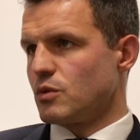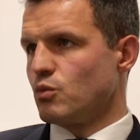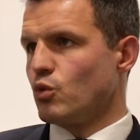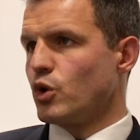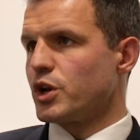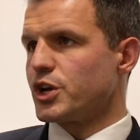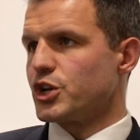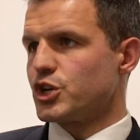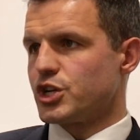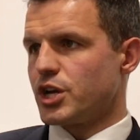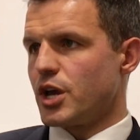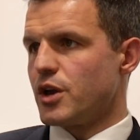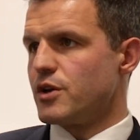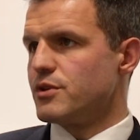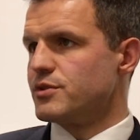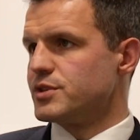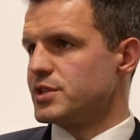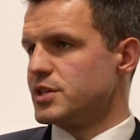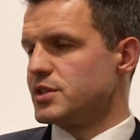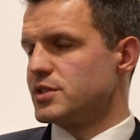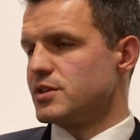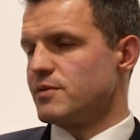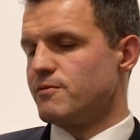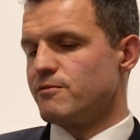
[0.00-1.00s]
And what it
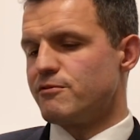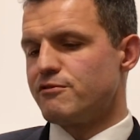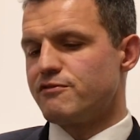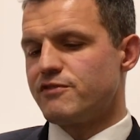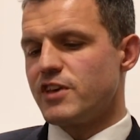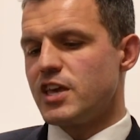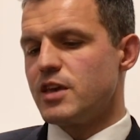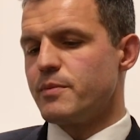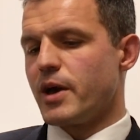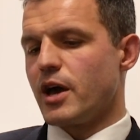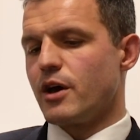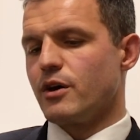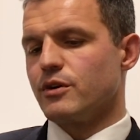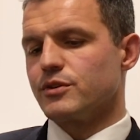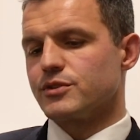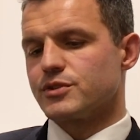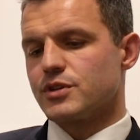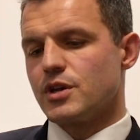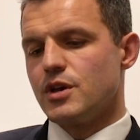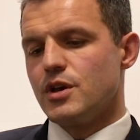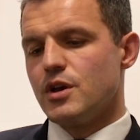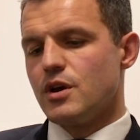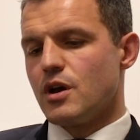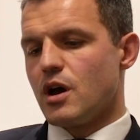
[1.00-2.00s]
shows is in
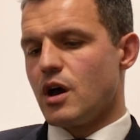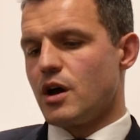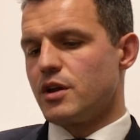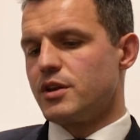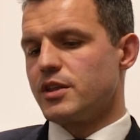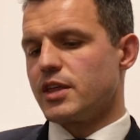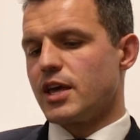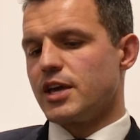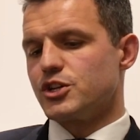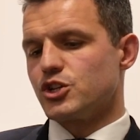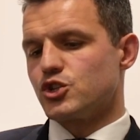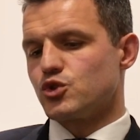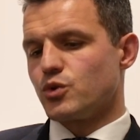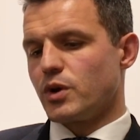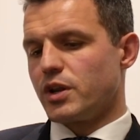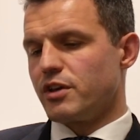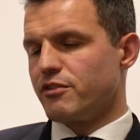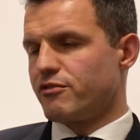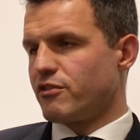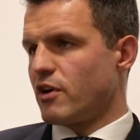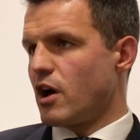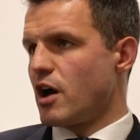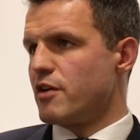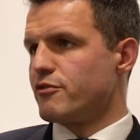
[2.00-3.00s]
females under the age of
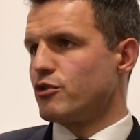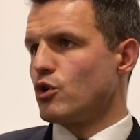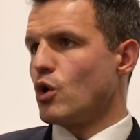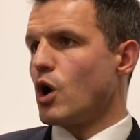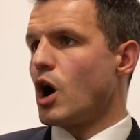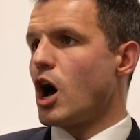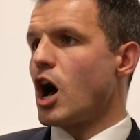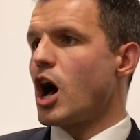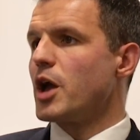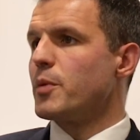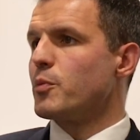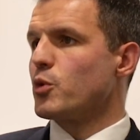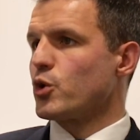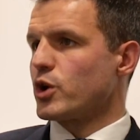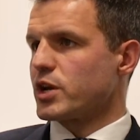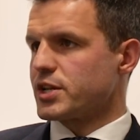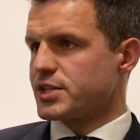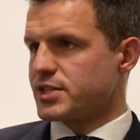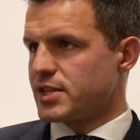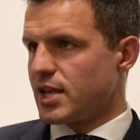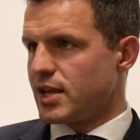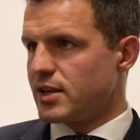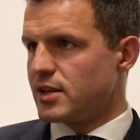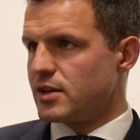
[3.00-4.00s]
25 who are
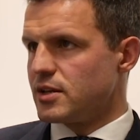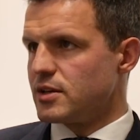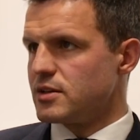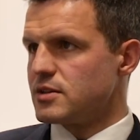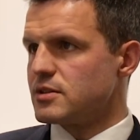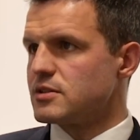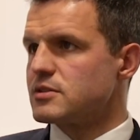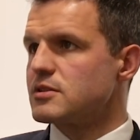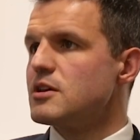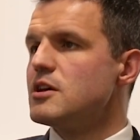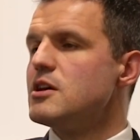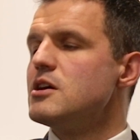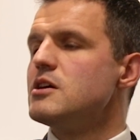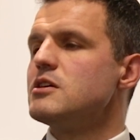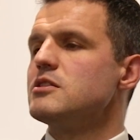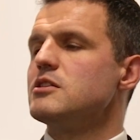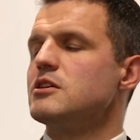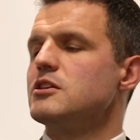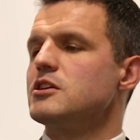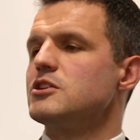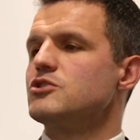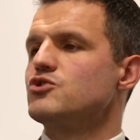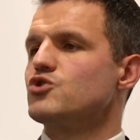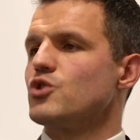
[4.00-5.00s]
hyperextenders,
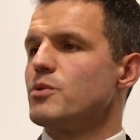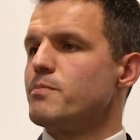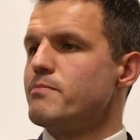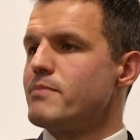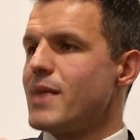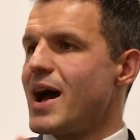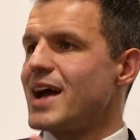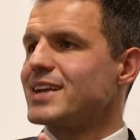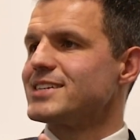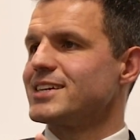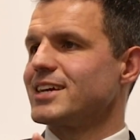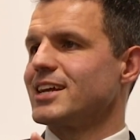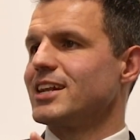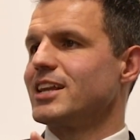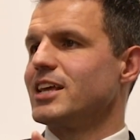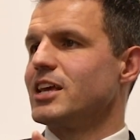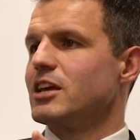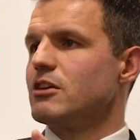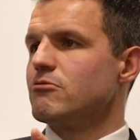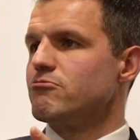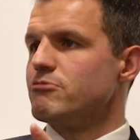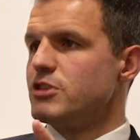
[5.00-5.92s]
that it dramatically